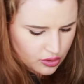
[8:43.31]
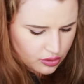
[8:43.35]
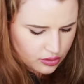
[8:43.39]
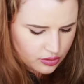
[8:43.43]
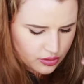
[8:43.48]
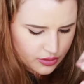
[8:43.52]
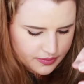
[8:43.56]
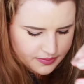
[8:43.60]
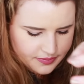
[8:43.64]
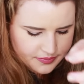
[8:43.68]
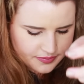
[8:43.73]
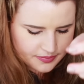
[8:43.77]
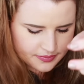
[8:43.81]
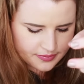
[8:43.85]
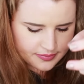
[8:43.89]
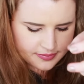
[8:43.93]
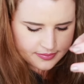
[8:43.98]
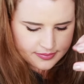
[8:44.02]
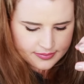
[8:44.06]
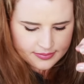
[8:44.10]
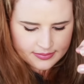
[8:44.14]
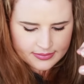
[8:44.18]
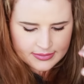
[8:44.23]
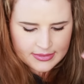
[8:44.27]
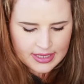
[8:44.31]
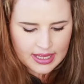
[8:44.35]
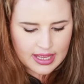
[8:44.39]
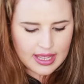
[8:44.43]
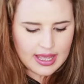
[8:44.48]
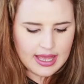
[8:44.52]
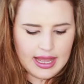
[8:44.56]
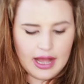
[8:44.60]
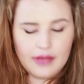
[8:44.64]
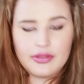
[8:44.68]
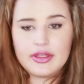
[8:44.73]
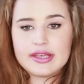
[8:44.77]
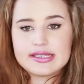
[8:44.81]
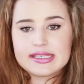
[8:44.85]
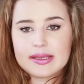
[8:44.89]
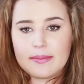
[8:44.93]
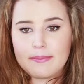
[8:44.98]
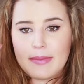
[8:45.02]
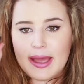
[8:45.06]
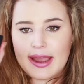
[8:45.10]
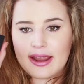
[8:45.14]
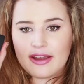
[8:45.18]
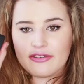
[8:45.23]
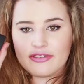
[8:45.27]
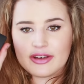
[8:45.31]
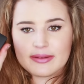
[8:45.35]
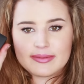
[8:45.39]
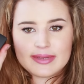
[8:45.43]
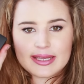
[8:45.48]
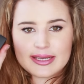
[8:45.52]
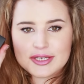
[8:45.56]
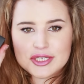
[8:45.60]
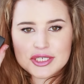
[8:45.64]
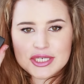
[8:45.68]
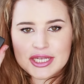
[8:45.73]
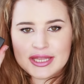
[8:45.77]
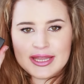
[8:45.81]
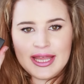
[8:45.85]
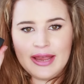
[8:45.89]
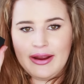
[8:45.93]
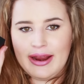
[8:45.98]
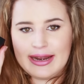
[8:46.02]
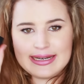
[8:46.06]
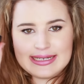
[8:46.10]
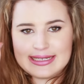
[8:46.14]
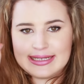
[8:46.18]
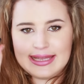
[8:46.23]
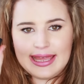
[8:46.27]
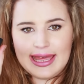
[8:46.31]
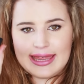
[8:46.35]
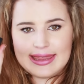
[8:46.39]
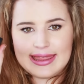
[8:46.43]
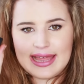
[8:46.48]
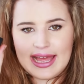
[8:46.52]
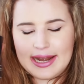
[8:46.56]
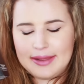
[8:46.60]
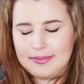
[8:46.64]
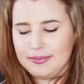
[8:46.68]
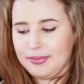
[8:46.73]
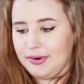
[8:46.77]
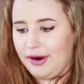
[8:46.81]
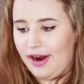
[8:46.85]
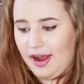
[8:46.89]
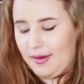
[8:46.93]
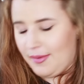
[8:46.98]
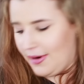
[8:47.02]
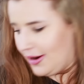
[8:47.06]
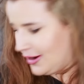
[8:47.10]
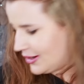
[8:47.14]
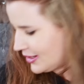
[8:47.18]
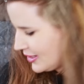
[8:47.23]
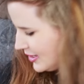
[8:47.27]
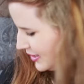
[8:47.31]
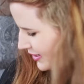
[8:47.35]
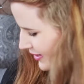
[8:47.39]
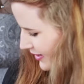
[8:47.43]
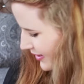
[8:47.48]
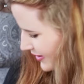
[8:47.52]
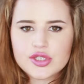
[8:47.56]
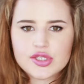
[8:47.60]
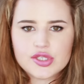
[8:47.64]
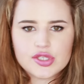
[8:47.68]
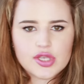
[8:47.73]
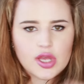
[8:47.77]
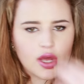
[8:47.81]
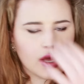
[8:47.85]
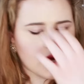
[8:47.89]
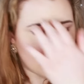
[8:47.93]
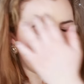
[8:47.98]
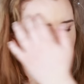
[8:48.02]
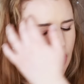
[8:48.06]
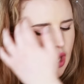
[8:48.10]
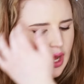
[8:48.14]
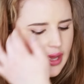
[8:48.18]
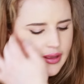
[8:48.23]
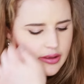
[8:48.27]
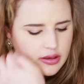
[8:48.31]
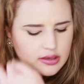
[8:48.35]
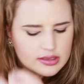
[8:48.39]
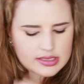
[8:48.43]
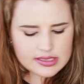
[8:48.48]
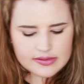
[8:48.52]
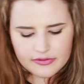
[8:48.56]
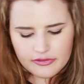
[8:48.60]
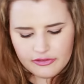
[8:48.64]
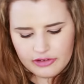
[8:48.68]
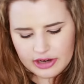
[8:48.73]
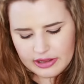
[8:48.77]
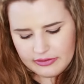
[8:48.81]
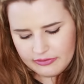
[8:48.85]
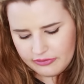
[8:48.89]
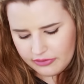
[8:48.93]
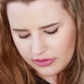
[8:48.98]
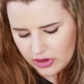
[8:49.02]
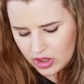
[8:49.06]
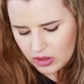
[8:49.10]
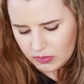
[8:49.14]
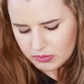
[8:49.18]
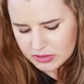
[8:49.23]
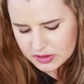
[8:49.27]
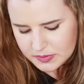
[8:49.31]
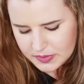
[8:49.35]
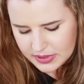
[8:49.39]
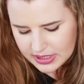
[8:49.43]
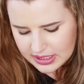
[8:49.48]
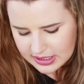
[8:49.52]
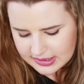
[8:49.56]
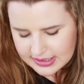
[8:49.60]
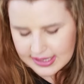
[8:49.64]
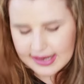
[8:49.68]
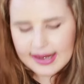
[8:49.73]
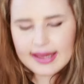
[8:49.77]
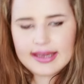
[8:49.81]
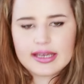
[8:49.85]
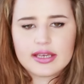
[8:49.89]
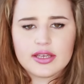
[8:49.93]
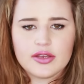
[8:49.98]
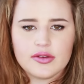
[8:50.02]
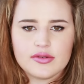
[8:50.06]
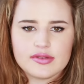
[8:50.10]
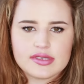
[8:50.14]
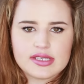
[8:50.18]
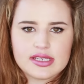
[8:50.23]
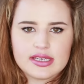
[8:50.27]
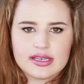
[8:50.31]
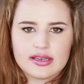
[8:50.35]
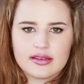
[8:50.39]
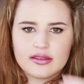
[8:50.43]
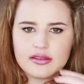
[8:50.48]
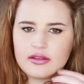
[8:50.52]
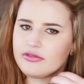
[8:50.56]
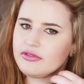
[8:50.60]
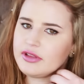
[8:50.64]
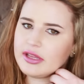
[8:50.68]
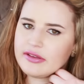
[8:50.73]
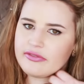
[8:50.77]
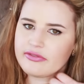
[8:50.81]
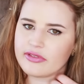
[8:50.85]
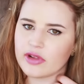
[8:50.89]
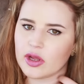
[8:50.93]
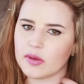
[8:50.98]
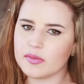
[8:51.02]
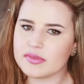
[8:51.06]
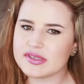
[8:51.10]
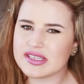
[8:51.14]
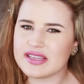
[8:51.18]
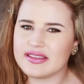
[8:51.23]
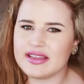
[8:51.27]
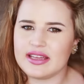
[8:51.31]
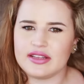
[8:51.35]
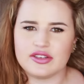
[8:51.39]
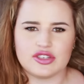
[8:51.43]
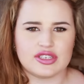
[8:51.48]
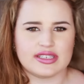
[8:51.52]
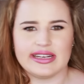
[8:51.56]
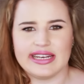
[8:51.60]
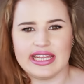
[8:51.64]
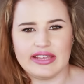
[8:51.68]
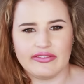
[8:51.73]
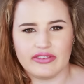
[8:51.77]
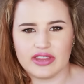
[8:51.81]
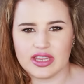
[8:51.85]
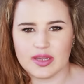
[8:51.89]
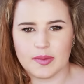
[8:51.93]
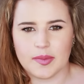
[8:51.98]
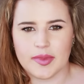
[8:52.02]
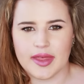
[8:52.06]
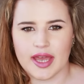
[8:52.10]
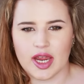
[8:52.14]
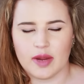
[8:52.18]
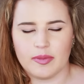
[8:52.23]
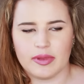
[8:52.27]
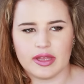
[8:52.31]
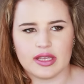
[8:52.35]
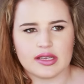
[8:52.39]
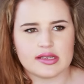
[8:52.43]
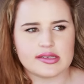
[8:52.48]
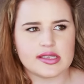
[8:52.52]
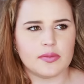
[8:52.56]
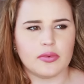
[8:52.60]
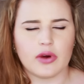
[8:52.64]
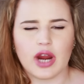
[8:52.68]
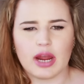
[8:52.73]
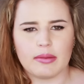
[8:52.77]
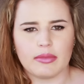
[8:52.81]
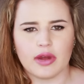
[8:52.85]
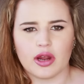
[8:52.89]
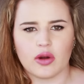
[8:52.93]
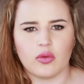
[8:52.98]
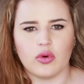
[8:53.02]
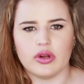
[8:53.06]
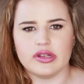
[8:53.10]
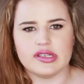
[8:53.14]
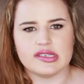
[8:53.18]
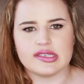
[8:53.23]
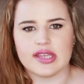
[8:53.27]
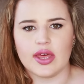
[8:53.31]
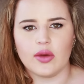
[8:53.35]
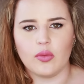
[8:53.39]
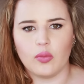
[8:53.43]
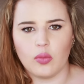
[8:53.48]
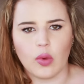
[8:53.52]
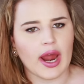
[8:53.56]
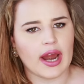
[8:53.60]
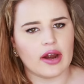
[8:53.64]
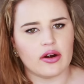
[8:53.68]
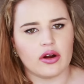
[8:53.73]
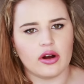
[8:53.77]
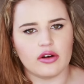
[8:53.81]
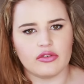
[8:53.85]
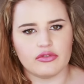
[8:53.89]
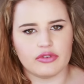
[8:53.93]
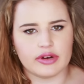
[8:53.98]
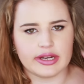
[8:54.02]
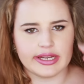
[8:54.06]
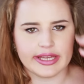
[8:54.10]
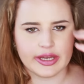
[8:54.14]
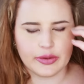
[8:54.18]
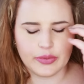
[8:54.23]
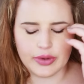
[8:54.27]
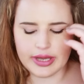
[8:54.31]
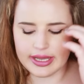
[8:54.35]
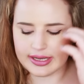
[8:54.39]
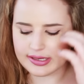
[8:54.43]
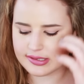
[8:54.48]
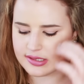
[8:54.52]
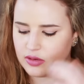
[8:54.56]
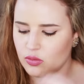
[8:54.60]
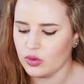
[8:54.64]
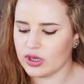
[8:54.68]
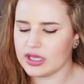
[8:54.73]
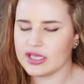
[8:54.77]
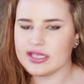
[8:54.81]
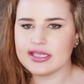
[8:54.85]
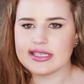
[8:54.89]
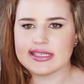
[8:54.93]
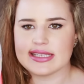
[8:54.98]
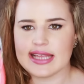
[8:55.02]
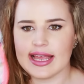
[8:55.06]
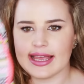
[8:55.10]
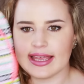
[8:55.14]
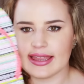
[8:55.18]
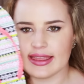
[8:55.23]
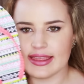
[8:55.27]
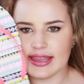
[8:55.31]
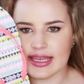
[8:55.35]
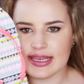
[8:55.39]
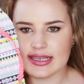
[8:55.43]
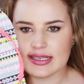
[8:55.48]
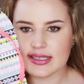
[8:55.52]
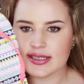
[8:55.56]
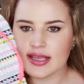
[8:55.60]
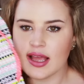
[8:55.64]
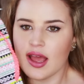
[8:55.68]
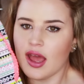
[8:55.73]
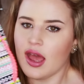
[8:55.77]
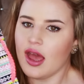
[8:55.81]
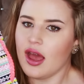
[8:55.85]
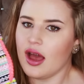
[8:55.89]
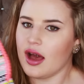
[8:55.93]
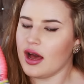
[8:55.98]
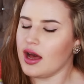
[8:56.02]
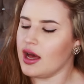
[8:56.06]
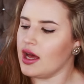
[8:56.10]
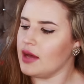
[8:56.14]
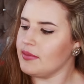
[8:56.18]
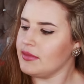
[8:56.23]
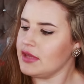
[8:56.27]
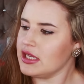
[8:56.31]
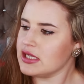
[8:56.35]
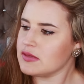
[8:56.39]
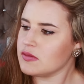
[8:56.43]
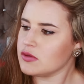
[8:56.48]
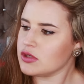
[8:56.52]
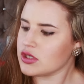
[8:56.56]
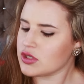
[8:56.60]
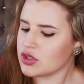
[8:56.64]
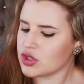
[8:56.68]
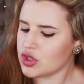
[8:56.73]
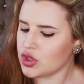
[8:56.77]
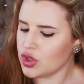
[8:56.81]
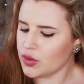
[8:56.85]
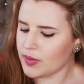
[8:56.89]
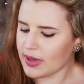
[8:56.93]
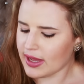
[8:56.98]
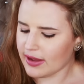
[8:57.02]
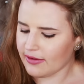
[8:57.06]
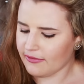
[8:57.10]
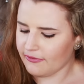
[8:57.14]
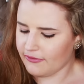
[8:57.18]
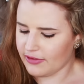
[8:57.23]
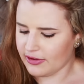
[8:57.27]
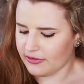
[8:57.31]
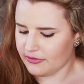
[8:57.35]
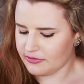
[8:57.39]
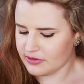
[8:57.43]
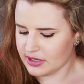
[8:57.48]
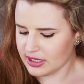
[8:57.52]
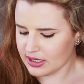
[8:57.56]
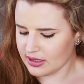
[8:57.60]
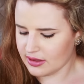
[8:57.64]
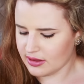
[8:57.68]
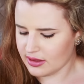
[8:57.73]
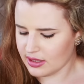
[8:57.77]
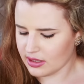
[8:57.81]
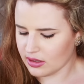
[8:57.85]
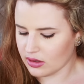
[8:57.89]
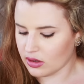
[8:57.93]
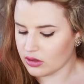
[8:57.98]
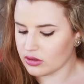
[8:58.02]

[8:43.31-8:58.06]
Oh, and there's a MAC foundation in there. I didn't get that in Primark. So I got some flip-flops because I like using the flip-flops and then just leaving them there, because the Primark ones, they wear off really quick. So ones like this, these were just £2.50, I think.